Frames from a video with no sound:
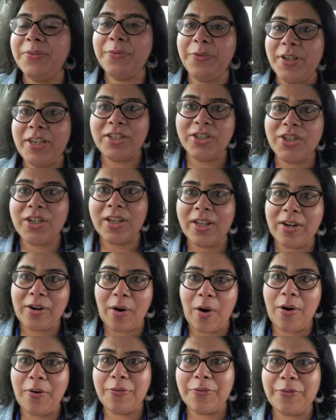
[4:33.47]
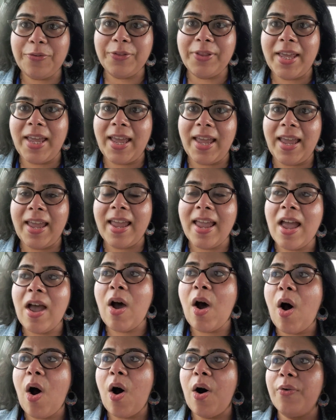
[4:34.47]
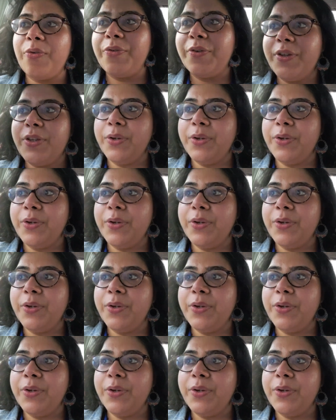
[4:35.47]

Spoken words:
finishing it off, they offer